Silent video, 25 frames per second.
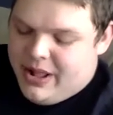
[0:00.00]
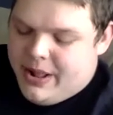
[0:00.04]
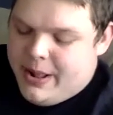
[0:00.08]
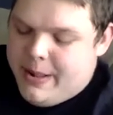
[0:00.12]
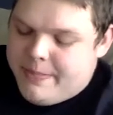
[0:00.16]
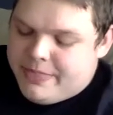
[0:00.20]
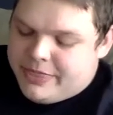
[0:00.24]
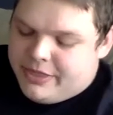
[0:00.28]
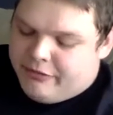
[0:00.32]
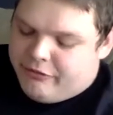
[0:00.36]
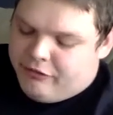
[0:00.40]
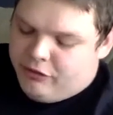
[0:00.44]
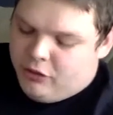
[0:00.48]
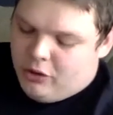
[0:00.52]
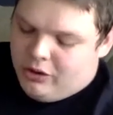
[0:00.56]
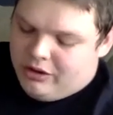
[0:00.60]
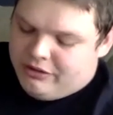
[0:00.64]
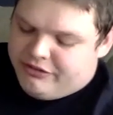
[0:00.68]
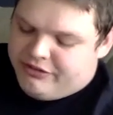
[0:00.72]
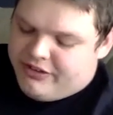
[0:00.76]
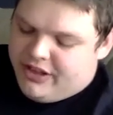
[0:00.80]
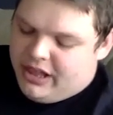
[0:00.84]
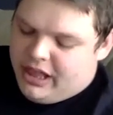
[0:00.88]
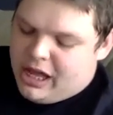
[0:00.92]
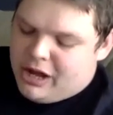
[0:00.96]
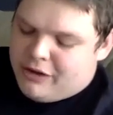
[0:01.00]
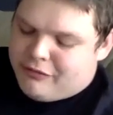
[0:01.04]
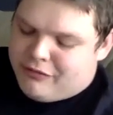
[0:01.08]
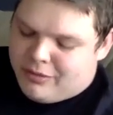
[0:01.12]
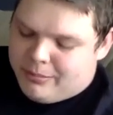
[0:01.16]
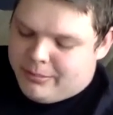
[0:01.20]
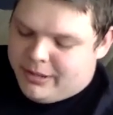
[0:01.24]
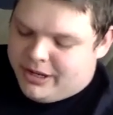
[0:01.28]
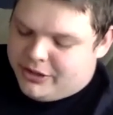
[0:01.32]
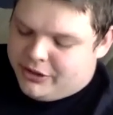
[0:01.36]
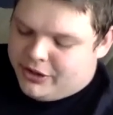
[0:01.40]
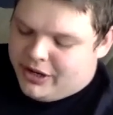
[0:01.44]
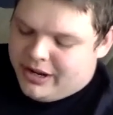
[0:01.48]
The floor fell out from
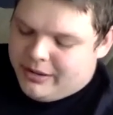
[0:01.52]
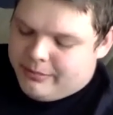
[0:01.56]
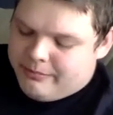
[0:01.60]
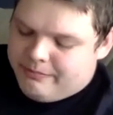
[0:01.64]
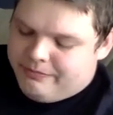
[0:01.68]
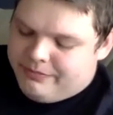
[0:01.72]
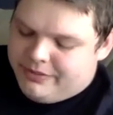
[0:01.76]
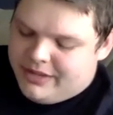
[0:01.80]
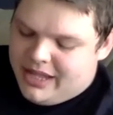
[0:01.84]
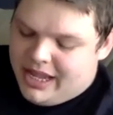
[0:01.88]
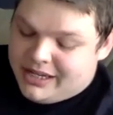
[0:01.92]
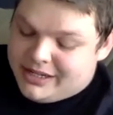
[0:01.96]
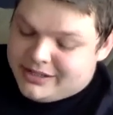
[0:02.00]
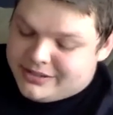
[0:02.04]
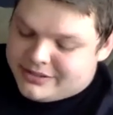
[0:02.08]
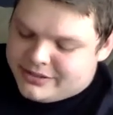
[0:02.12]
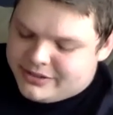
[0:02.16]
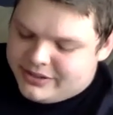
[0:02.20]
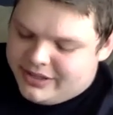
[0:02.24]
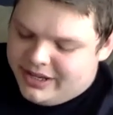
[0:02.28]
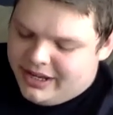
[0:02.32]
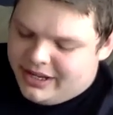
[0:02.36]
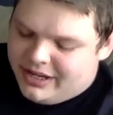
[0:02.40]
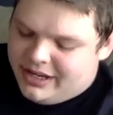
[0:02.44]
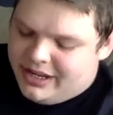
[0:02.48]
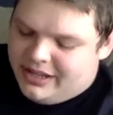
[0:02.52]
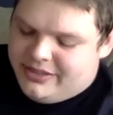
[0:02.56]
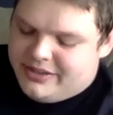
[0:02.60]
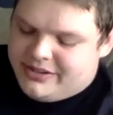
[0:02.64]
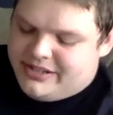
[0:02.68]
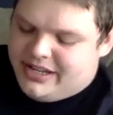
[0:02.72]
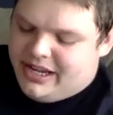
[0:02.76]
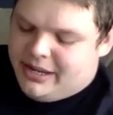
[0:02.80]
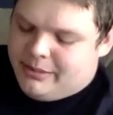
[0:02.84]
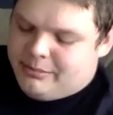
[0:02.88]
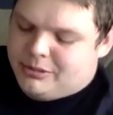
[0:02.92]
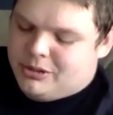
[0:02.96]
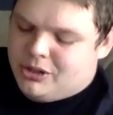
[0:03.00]
under him, and he slid in the
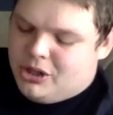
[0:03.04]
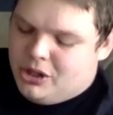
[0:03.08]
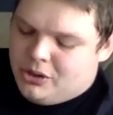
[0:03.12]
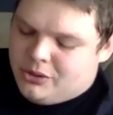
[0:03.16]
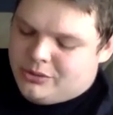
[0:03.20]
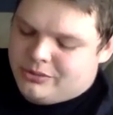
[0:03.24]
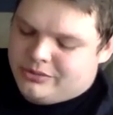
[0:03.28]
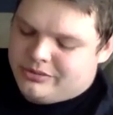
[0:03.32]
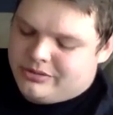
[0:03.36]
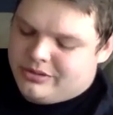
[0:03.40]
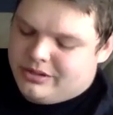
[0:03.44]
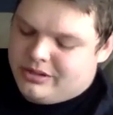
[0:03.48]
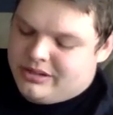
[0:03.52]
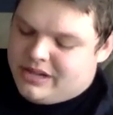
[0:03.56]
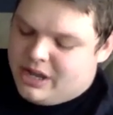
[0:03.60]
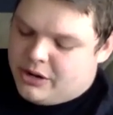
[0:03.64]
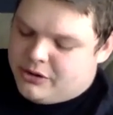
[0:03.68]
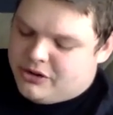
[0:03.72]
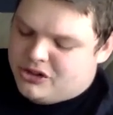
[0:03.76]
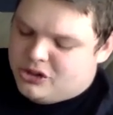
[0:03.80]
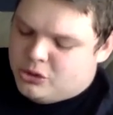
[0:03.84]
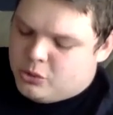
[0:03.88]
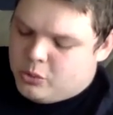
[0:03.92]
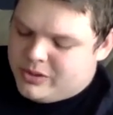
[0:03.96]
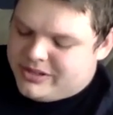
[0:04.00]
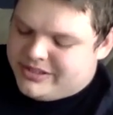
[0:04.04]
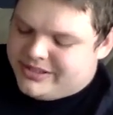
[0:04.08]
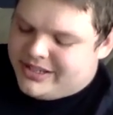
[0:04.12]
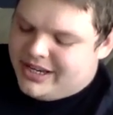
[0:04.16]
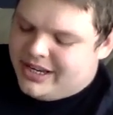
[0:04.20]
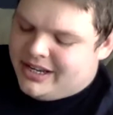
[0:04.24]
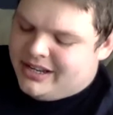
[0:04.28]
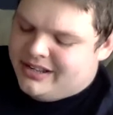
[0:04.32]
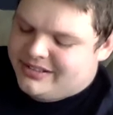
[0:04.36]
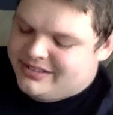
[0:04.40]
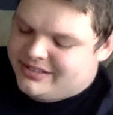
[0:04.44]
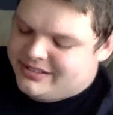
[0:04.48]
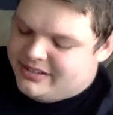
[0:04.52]
damp clothes down a twisting,
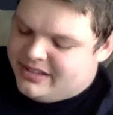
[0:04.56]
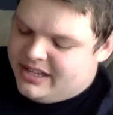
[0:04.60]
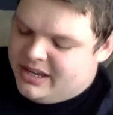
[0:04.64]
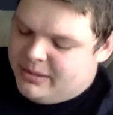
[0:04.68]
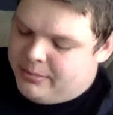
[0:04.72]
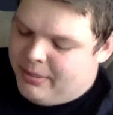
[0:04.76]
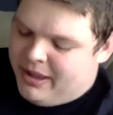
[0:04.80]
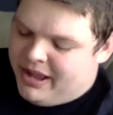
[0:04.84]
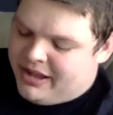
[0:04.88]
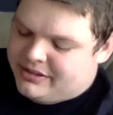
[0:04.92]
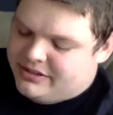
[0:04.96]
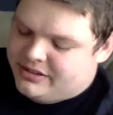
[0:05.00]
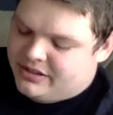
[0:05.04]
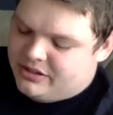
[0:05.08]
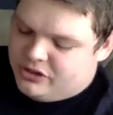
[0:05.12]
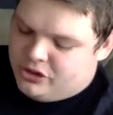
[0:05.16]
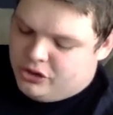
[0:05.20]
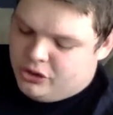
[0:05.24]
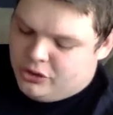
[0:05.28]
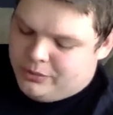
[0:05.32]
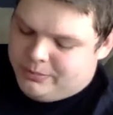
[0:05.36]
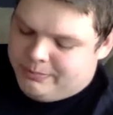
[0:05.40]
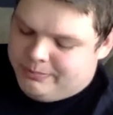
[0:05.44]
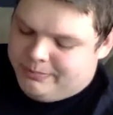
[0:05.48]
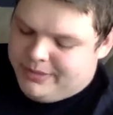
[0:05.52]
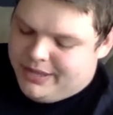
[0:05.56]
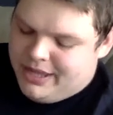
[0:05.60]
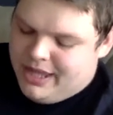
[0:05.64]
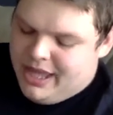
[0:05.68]
sleep exit tube.